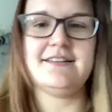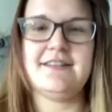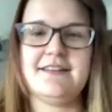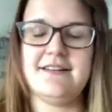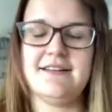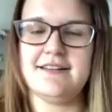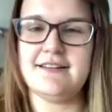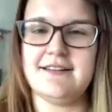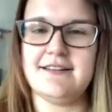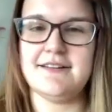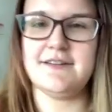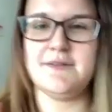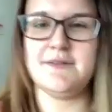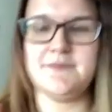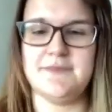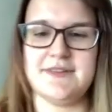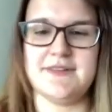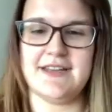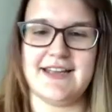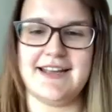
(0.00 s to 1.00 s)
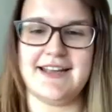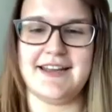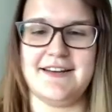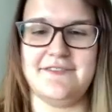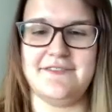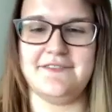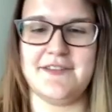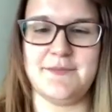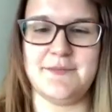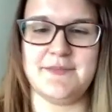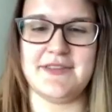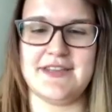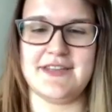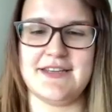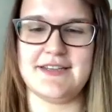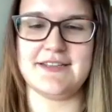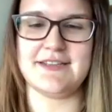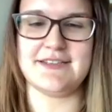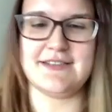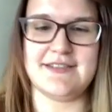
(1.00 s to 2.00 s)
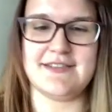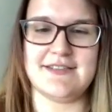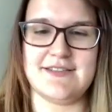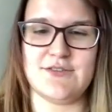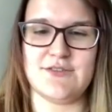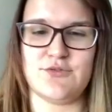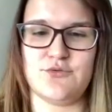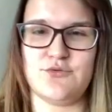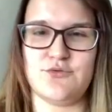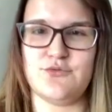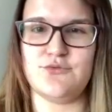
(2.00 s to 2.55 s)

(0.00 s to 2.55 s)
Um, I gotta flip this.